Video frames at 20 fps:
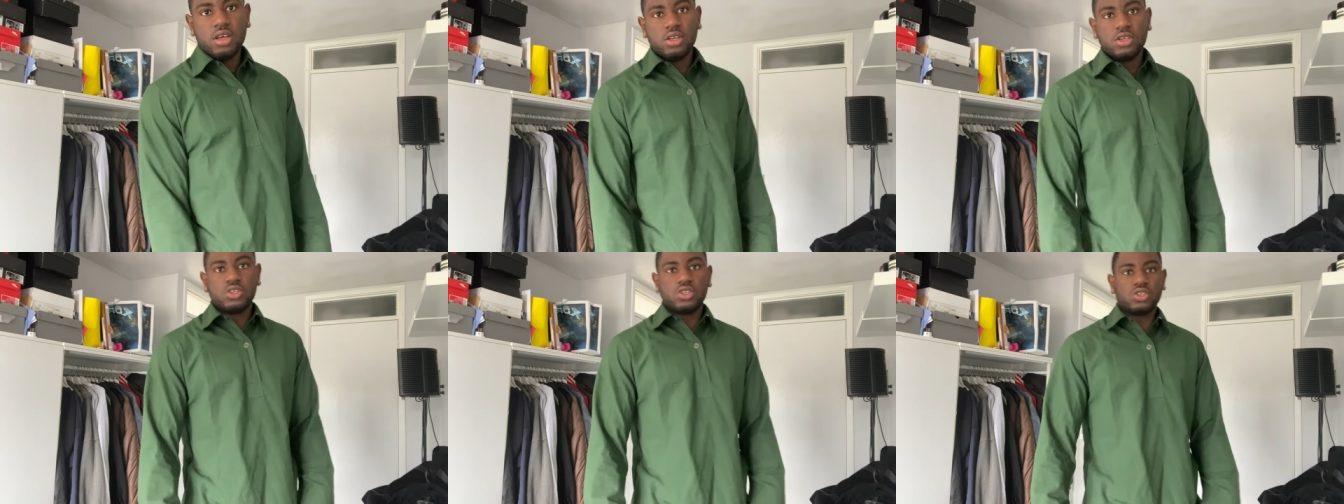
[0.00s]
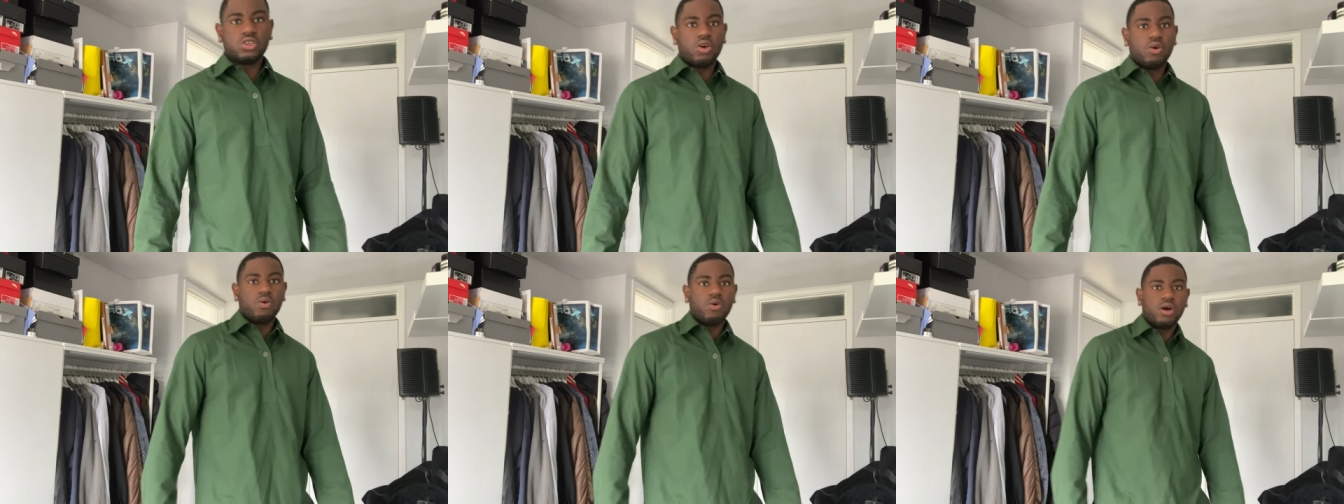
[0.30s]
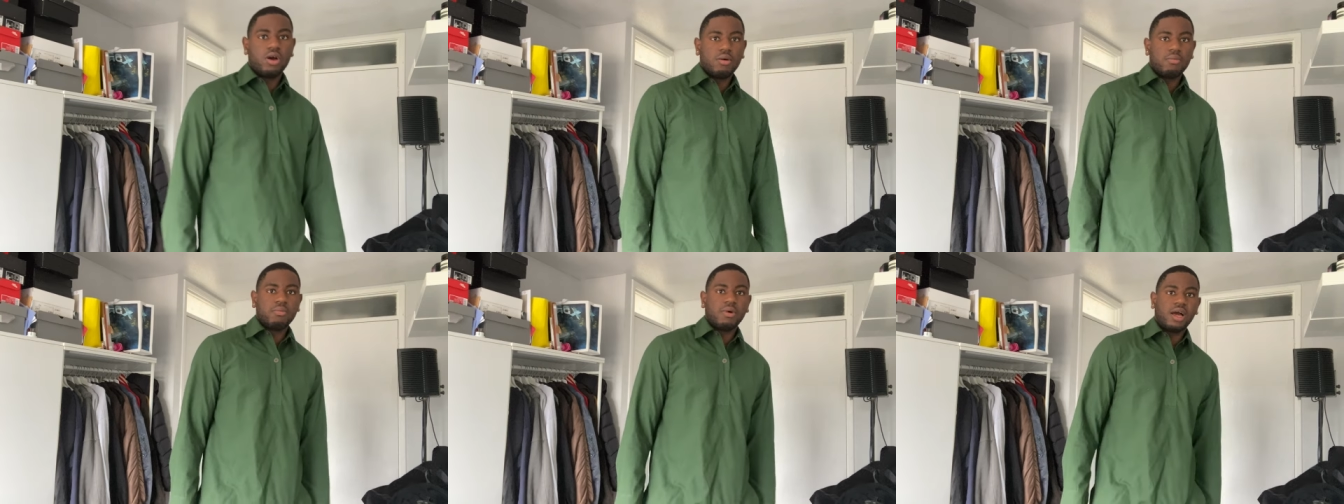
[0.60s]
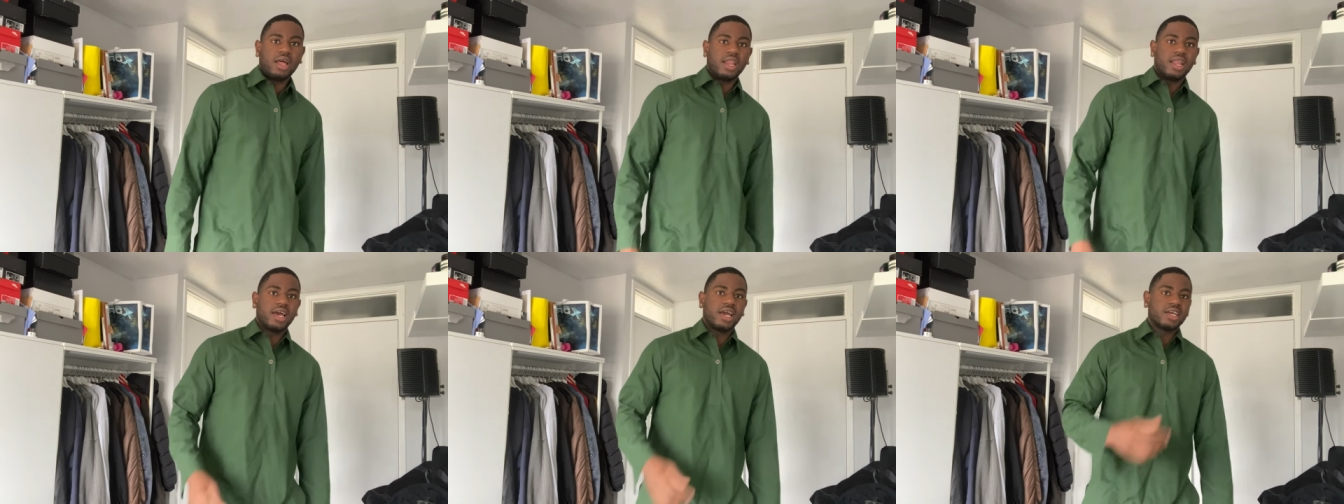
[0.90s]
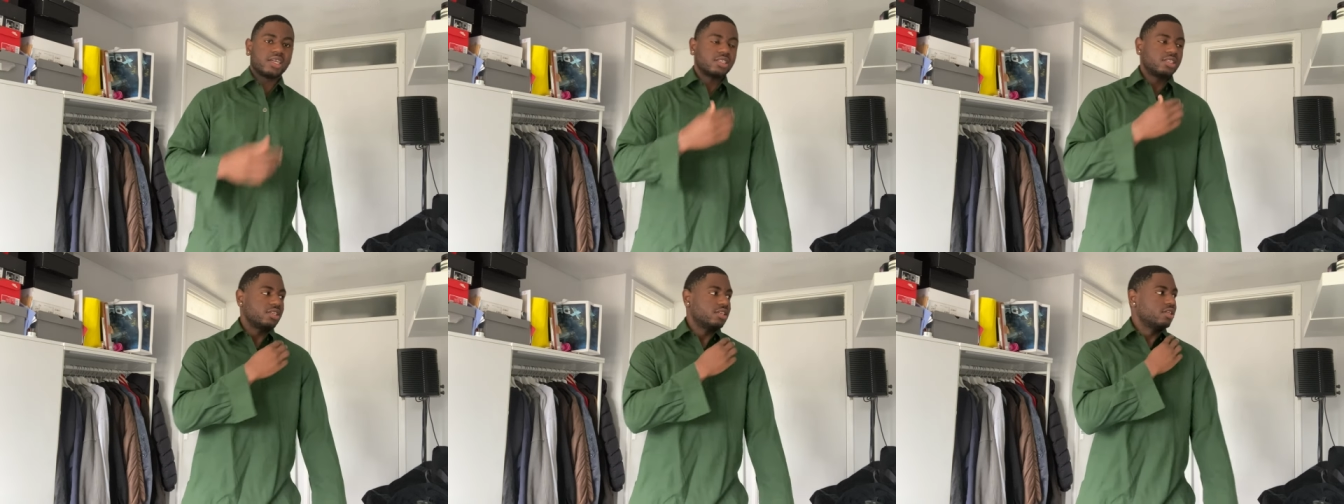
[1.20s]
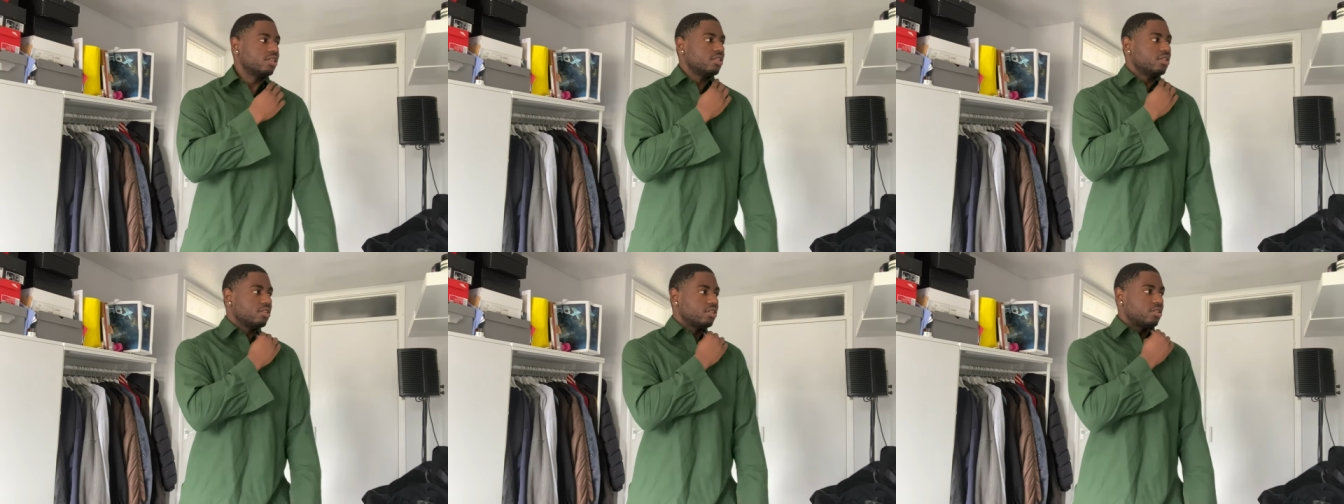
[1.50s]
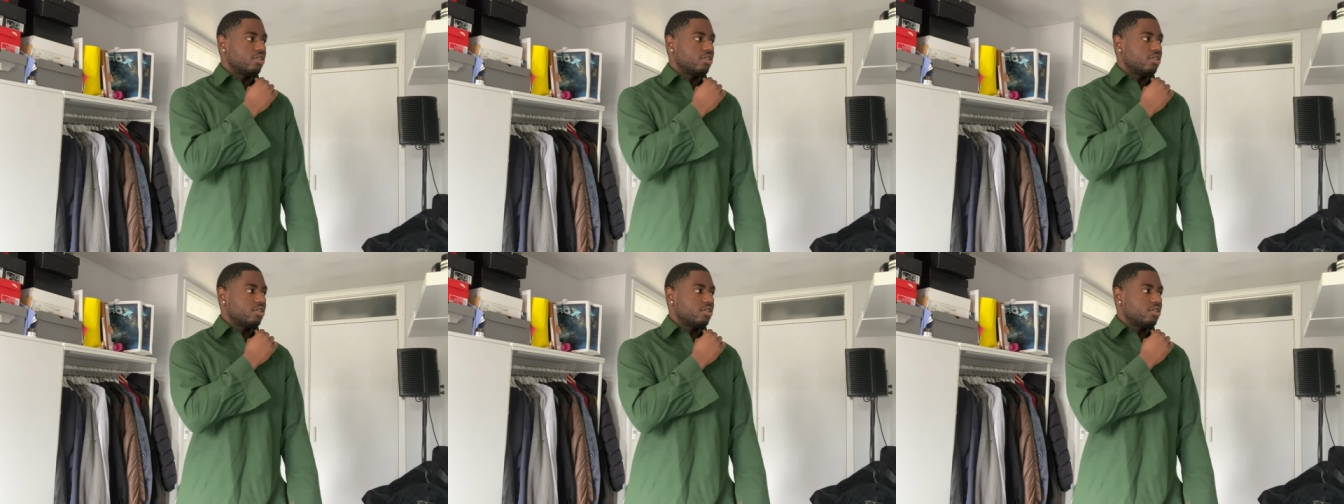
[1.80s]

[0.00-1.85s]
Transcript: So um, I liked it.